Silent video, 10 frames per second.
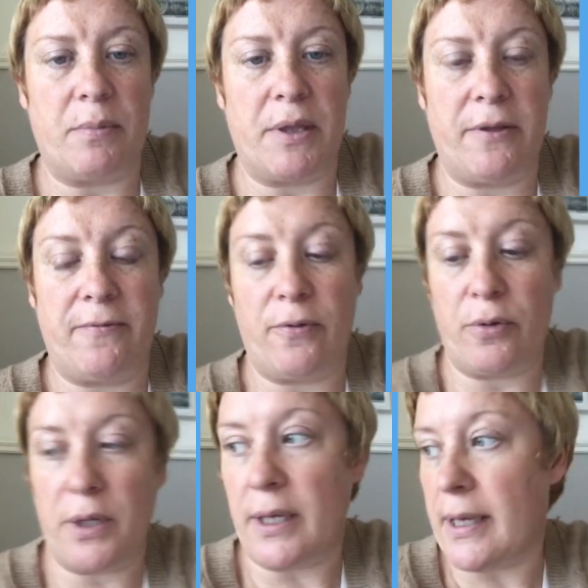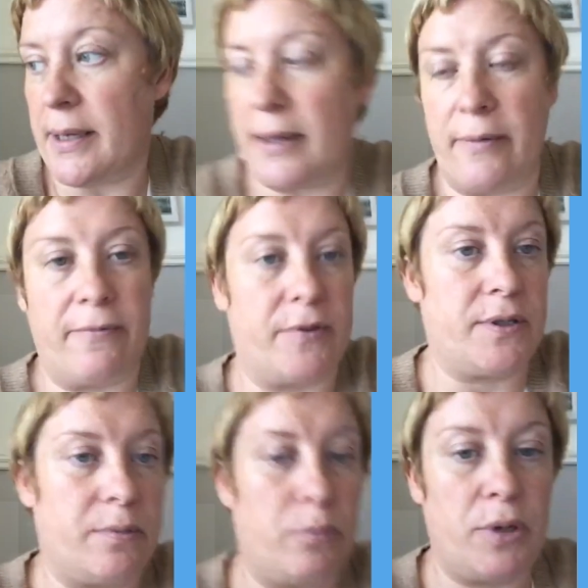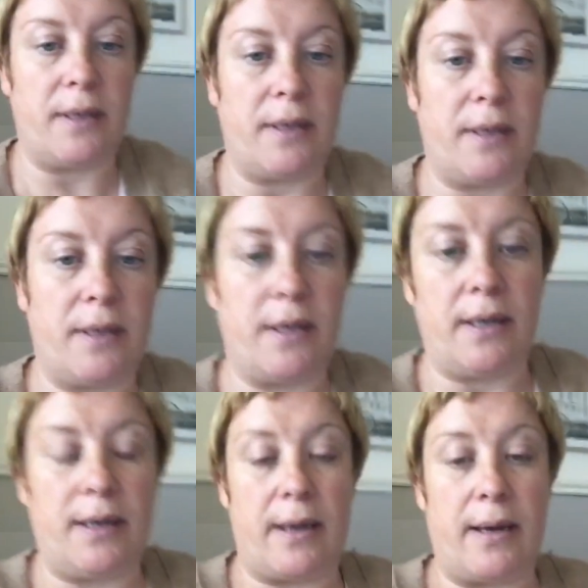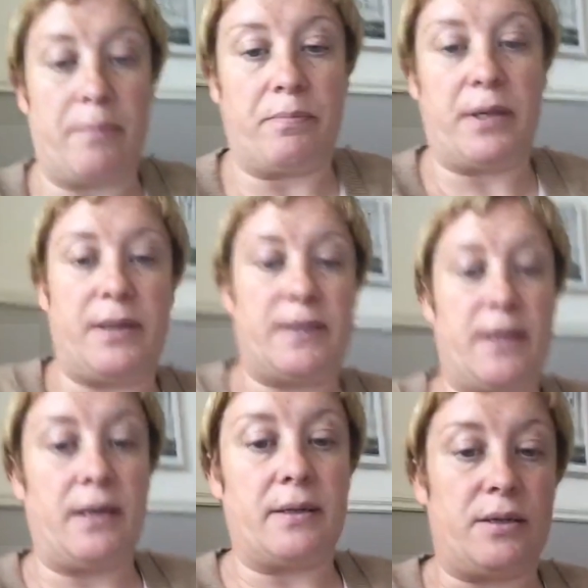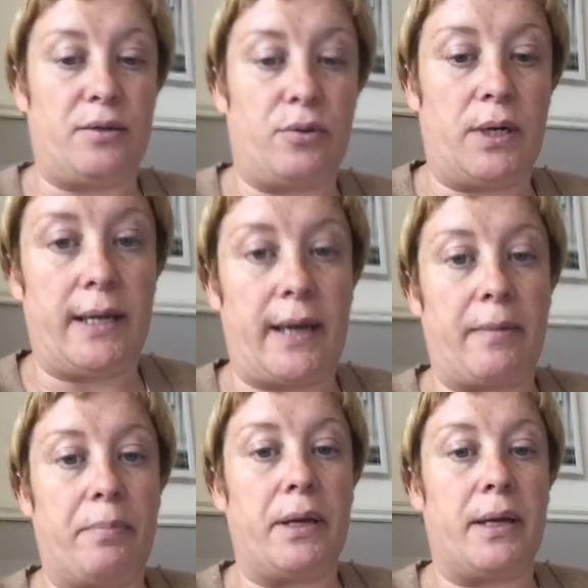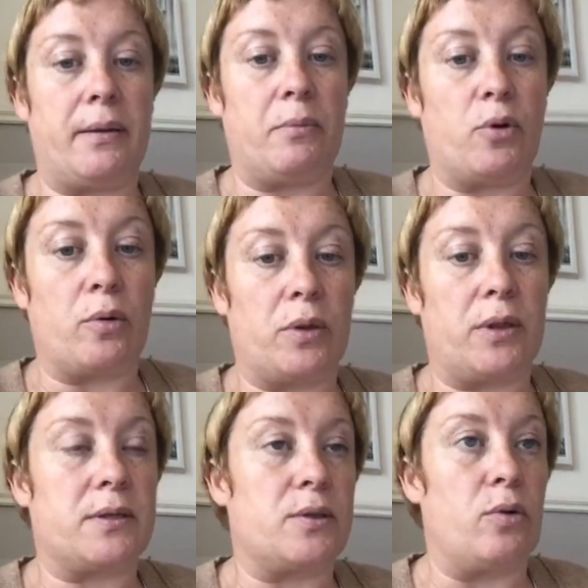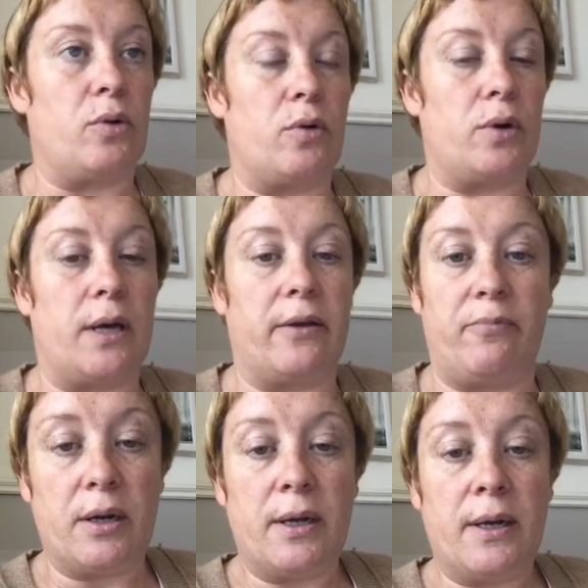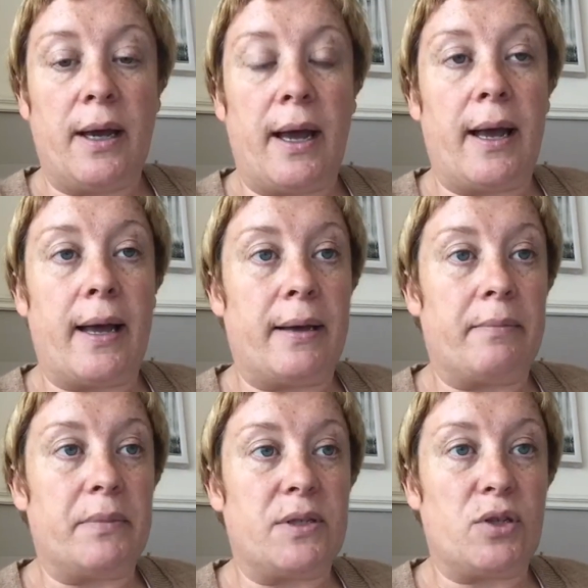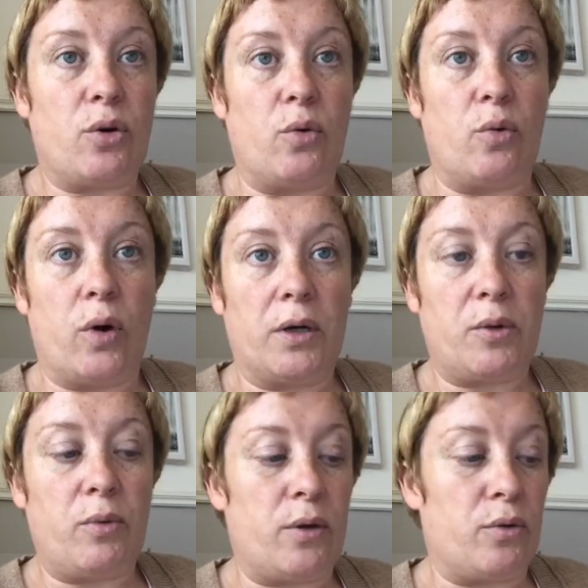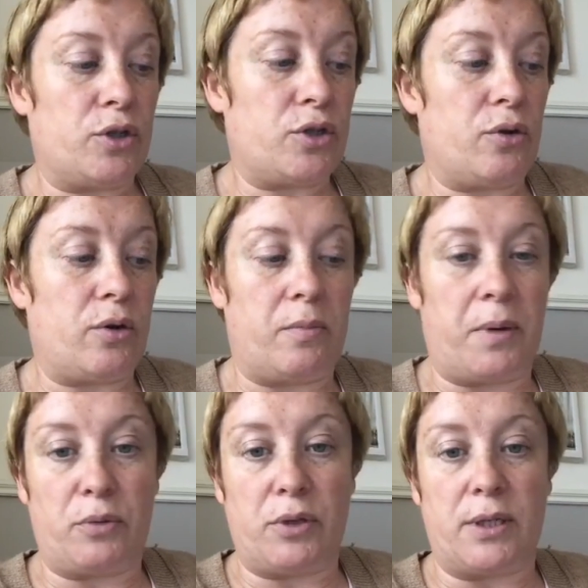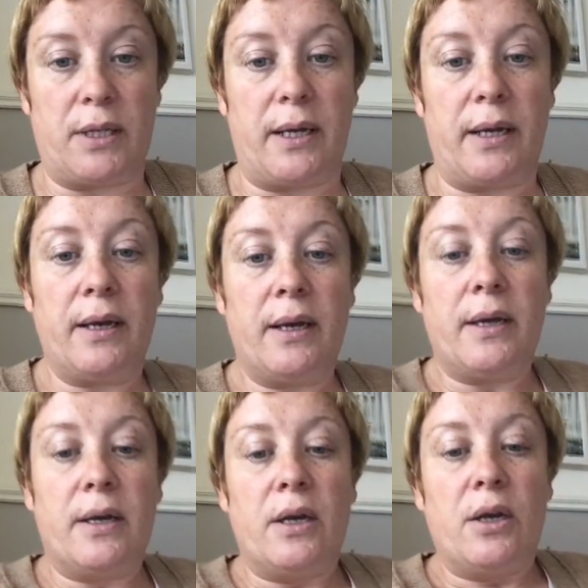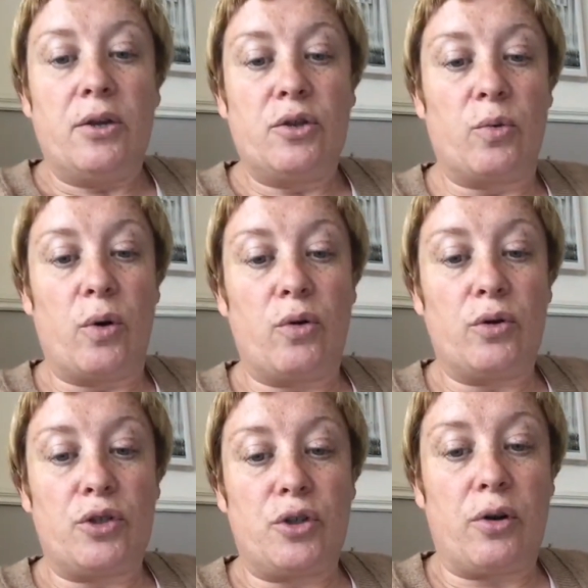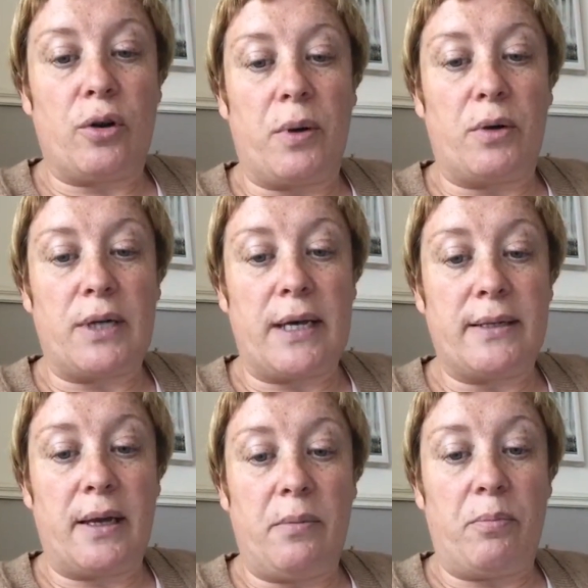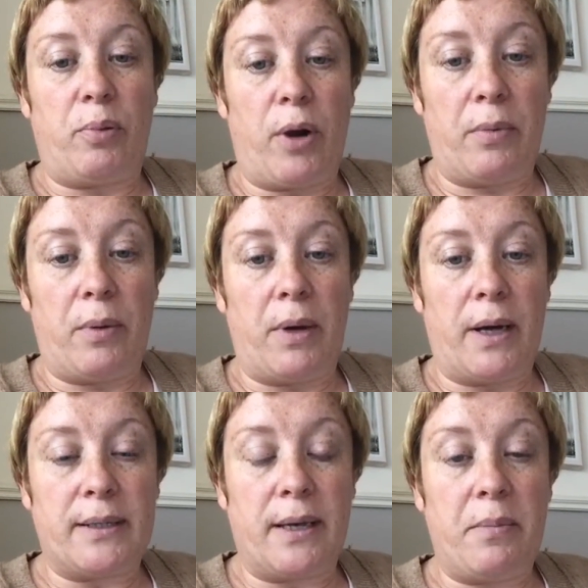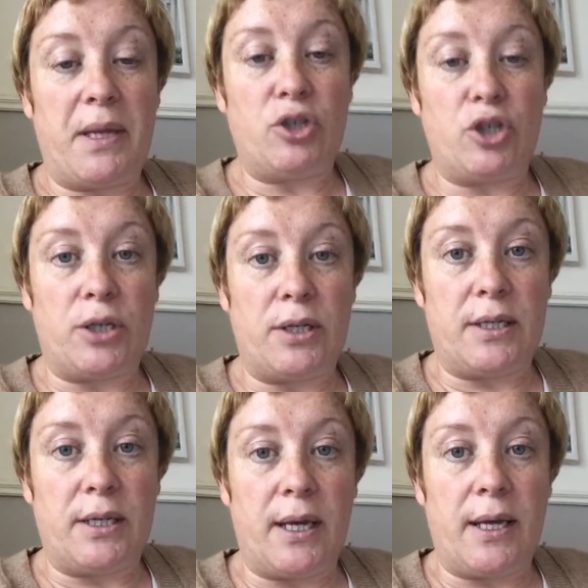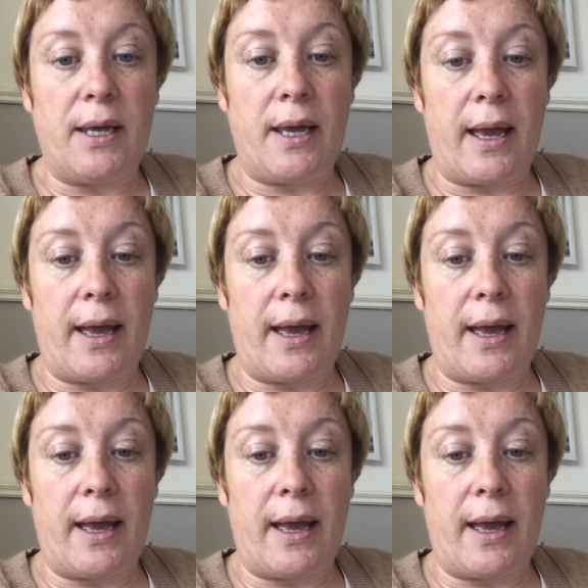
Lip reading: on the phone again now. For some reason, the PC isn't really happy anymore with this whole going live. So what are we going to talk about today? So we're going to talk about, as I mentioned to you,